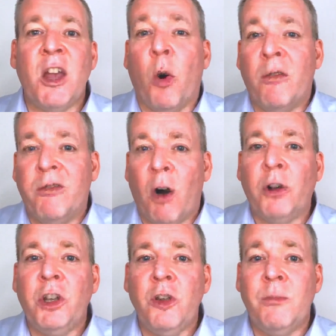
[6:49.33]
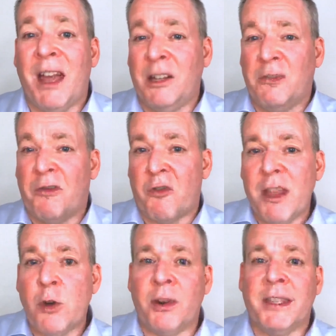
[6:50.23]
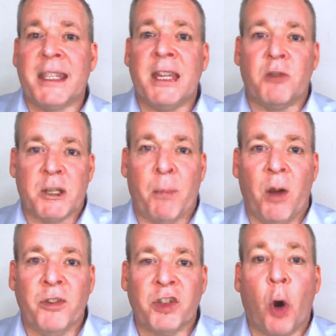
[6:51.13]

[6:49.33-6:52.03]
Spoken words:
or volume and frequency response